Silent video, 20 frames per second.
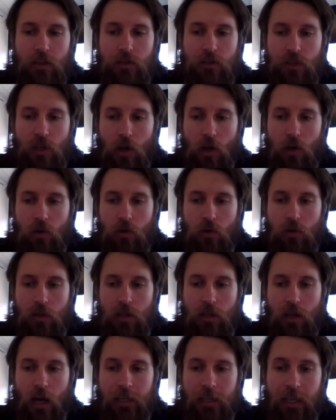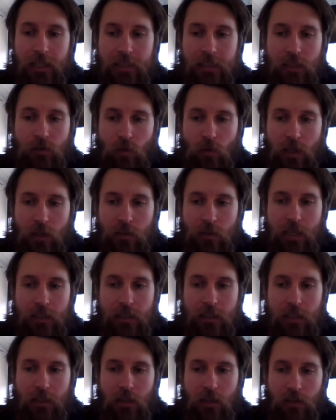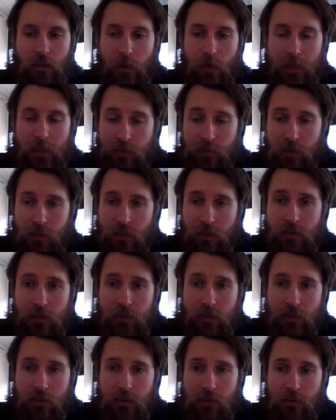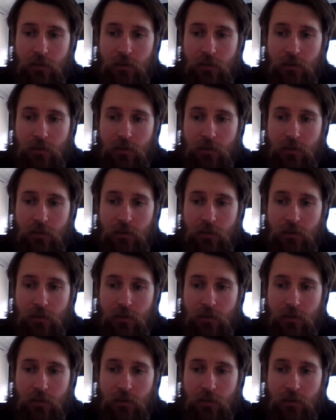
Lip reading: So unless anyone else has any other questions,